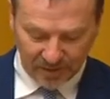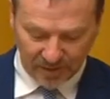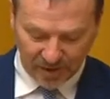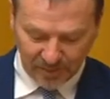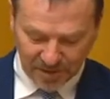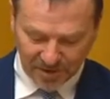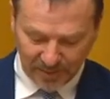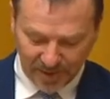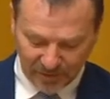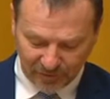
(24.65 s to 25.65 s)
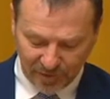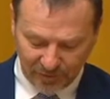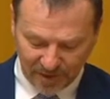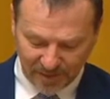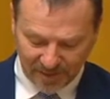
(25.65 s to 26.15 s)
The Commissioner made 3
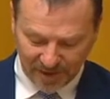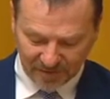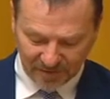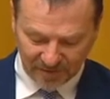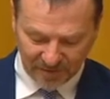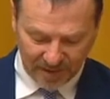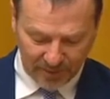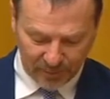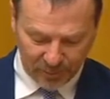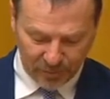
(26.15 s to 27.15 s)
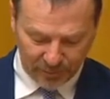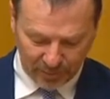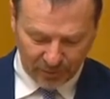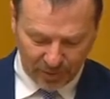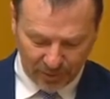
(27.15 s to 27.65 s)
recommendations in that report
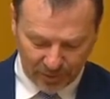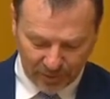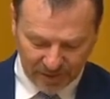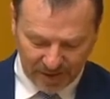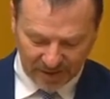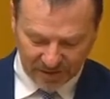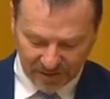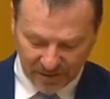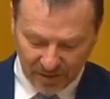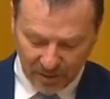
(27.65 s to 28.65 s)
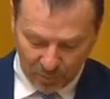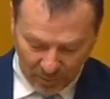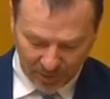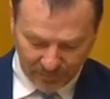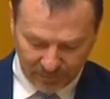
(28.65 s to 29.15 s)
requiring urgent action.
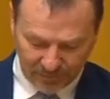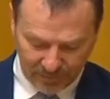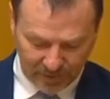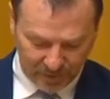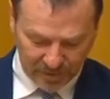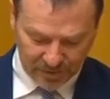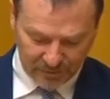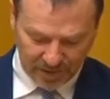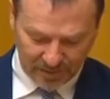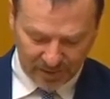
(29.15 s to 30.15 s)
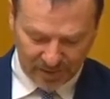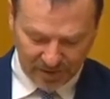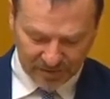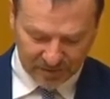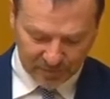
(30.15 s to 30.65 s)
One of the urgent
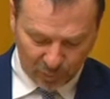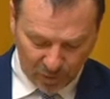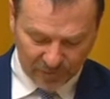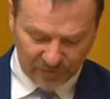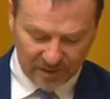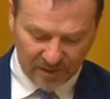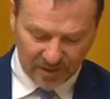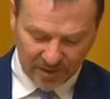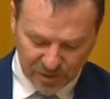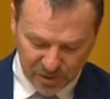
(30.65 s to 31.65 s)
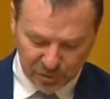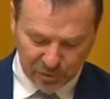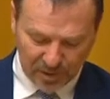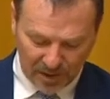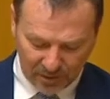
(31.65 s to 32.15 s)
recommendations was
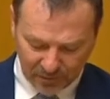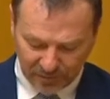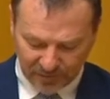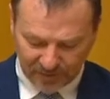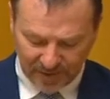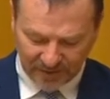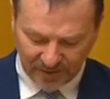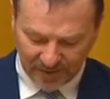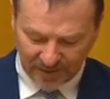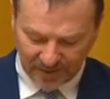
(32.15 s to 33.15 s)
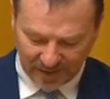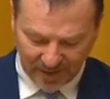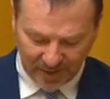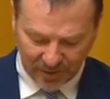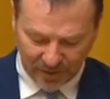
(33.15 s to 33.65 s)
ensure older Australians are getting the
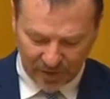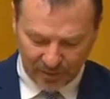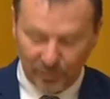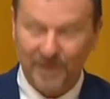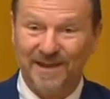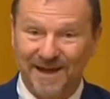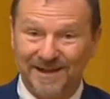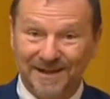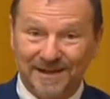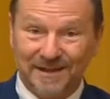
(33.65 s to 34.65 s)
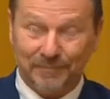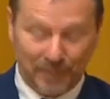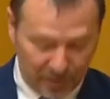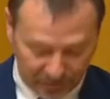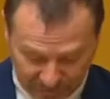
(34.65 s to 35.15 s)
care at home when they need it
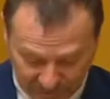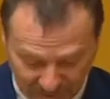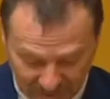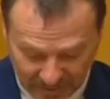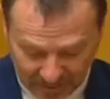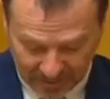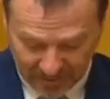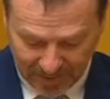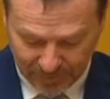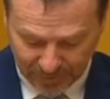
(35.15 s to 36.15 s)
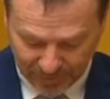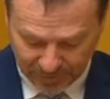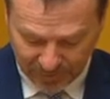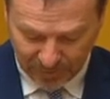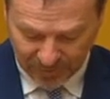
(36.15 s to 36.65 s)
most. The government's
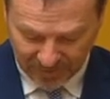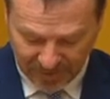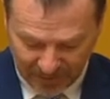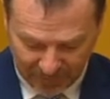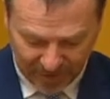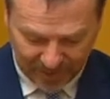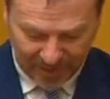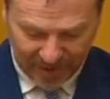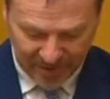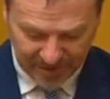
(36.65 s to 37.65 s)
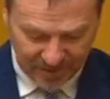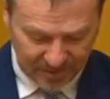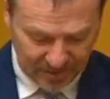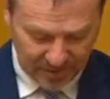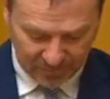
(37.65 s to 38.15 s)
response to that recommendation
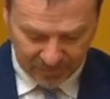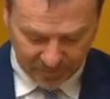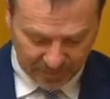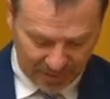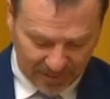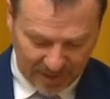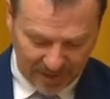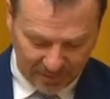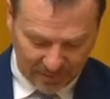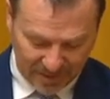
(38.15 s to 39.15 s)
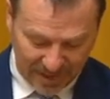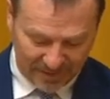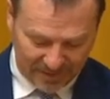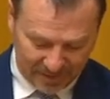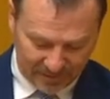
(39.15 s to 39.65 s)
was to allocate
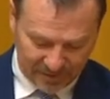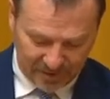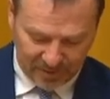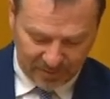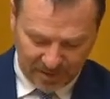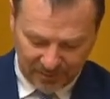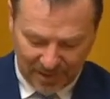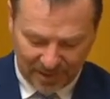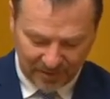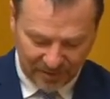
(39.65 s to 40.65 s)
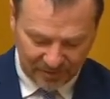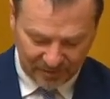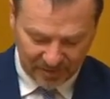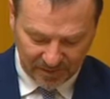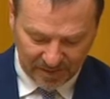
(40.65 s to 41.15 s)
10,000 home care
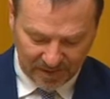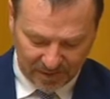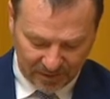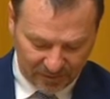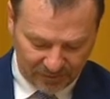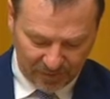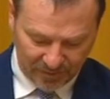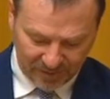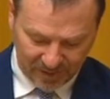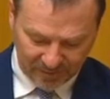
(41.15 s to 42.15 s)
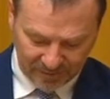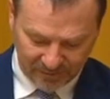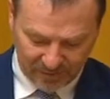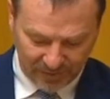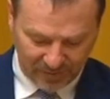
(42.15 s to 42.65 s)
packages and only
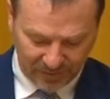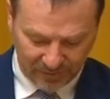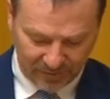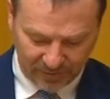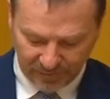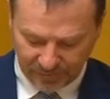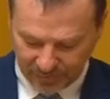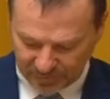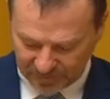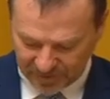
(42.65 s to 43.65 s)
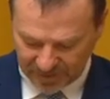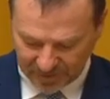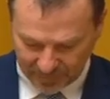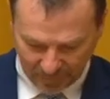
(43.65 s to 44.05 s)
5,500 for the first year.